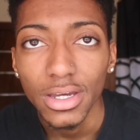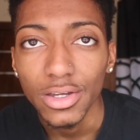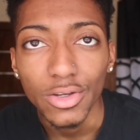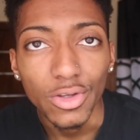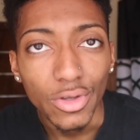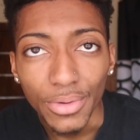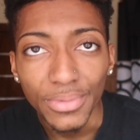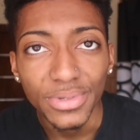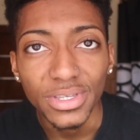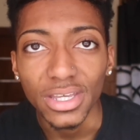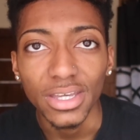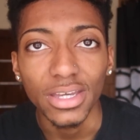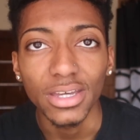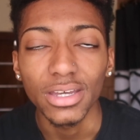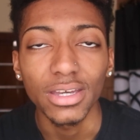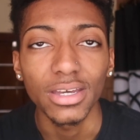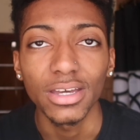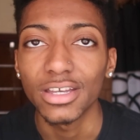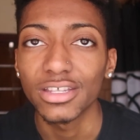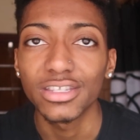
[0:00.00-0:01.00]
You know what I'm
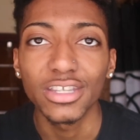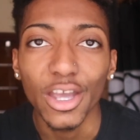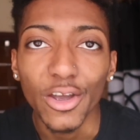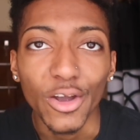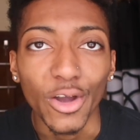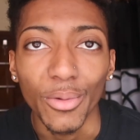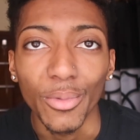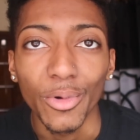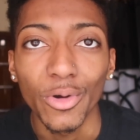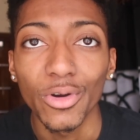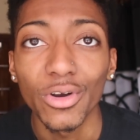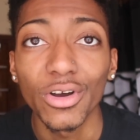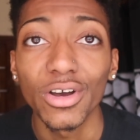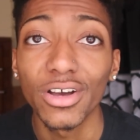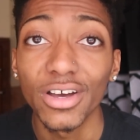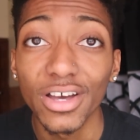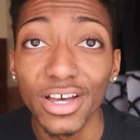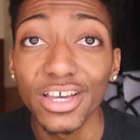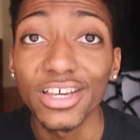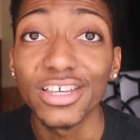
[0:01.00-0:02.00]
saying? Terrible,
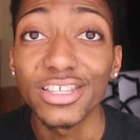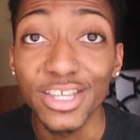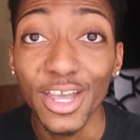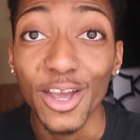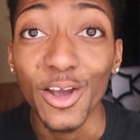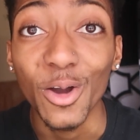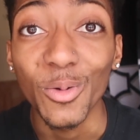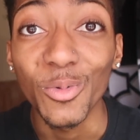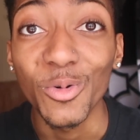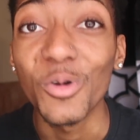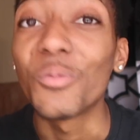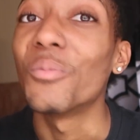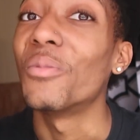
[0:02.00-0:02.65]
terrible.